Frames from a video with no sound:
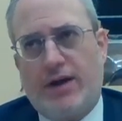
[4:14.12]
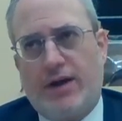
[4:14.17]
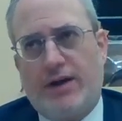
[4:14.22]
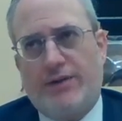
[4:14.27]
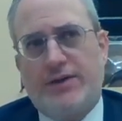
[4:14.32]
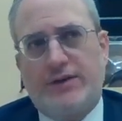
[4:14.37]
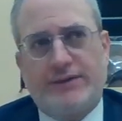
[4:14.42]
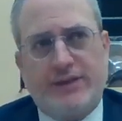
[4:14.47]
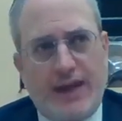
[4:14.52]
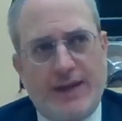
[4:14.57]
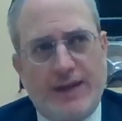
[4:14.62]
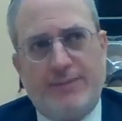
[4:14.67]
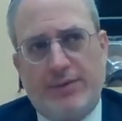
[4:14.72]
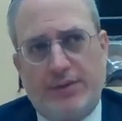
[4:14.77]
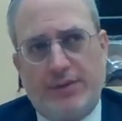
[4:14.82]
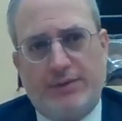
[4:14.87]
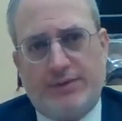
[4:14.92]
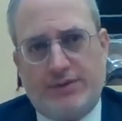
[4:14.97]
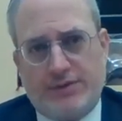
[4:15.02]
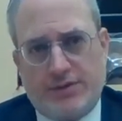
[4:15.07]
on the
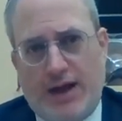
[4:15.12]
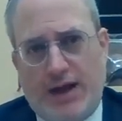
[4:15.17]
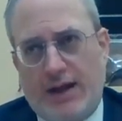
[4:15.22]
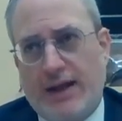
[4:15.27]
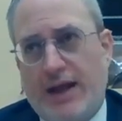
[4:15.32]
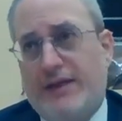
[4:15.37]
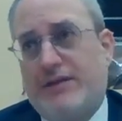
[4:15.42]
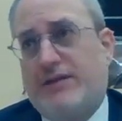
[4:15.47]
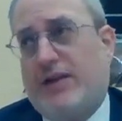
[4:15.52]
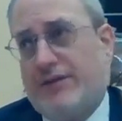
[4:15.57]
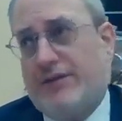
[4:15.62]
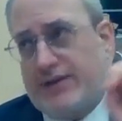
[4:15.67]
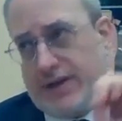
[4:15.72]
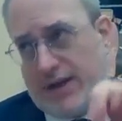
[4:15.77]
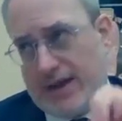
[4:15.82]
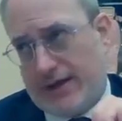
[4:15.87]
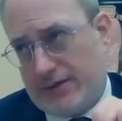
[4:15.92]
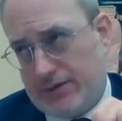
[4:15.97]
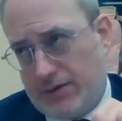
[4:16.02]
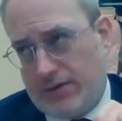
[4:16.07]
table and on
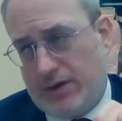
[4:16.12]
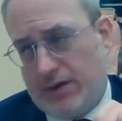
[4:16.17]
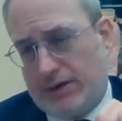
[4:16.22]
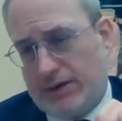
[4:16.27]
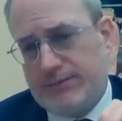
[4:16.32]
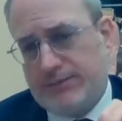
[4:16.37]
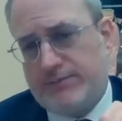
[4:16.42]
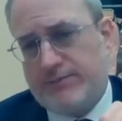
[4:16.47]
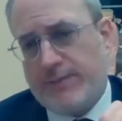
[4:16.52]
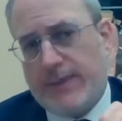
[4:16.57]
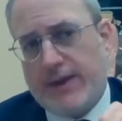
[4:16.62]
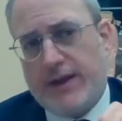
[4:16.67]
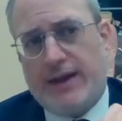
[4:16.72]
the Aron,